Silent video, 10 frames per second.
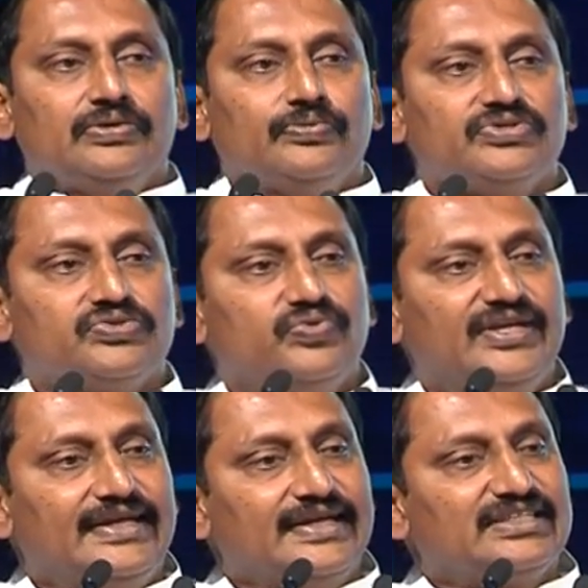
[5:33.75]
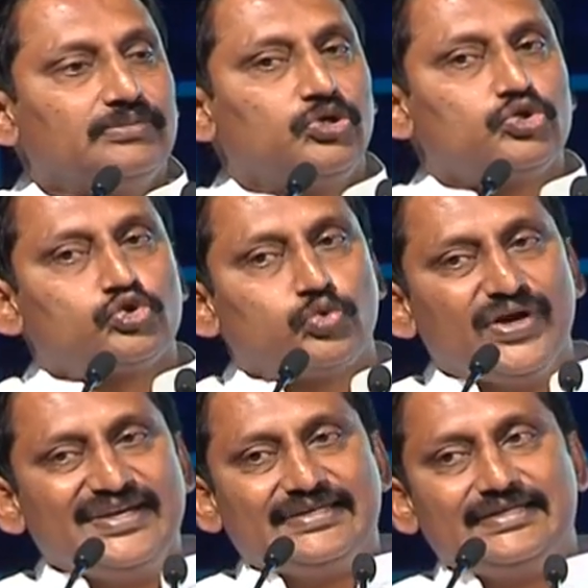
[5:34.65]
which we get about
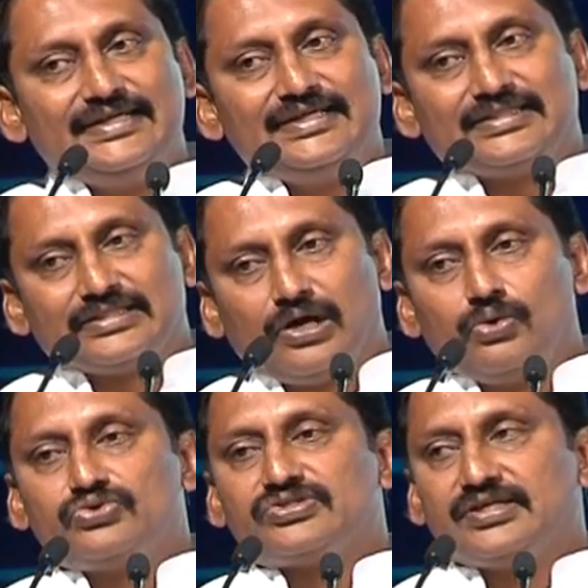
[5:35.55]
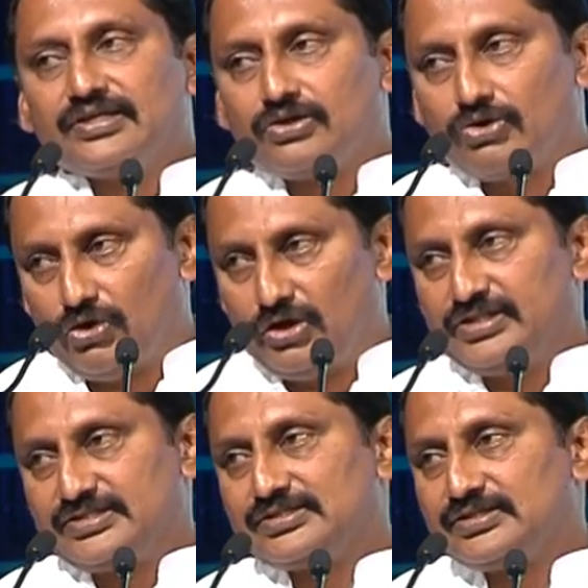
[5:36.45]
20,000 calls,